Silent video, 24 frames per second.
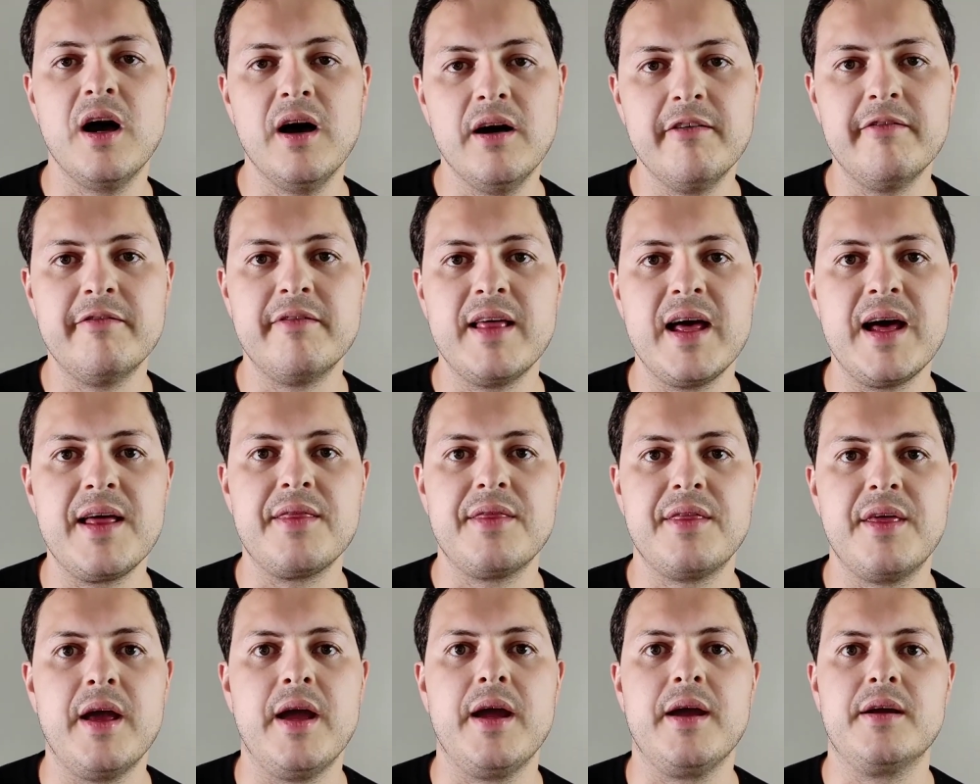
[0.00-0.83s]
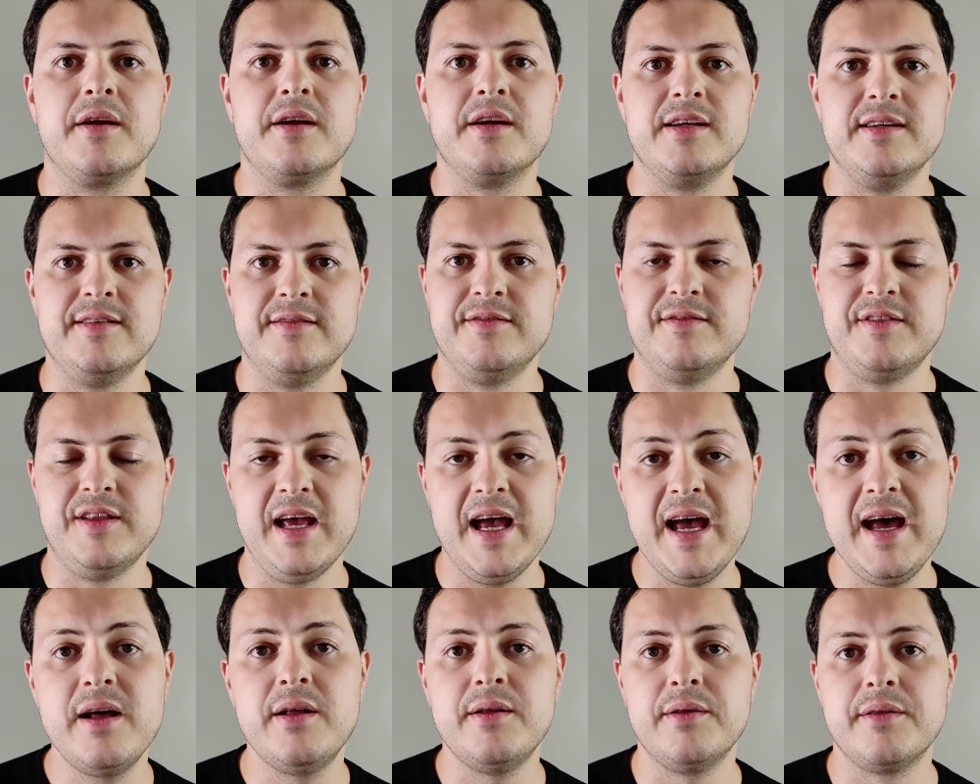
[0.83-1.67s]
of that thing? Is the
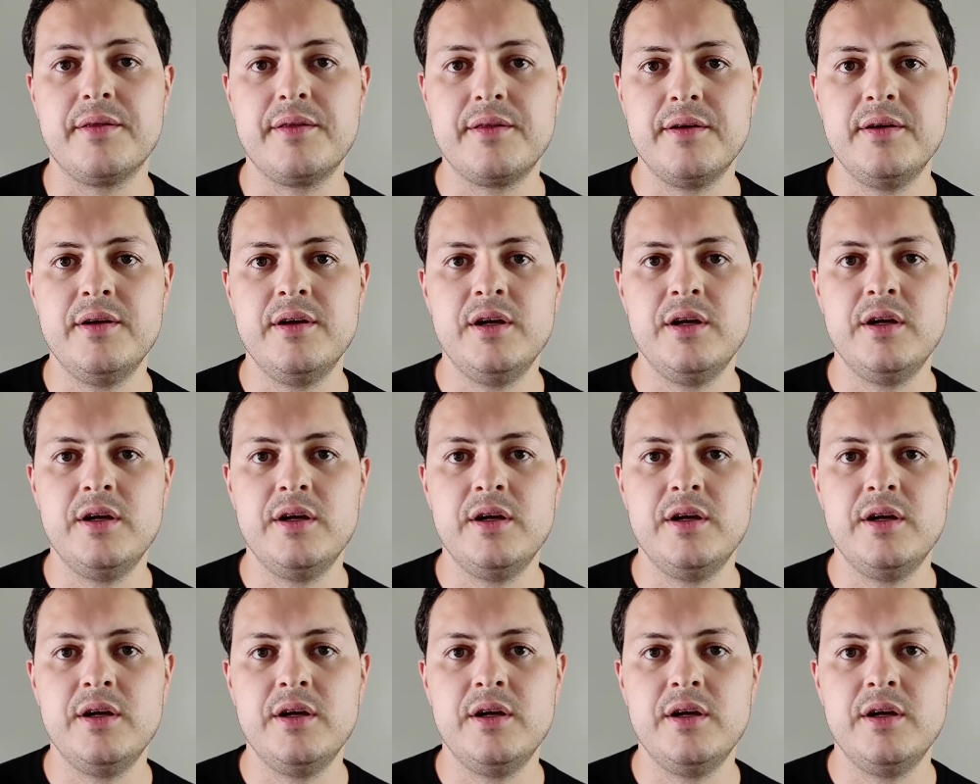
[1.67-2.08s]
health?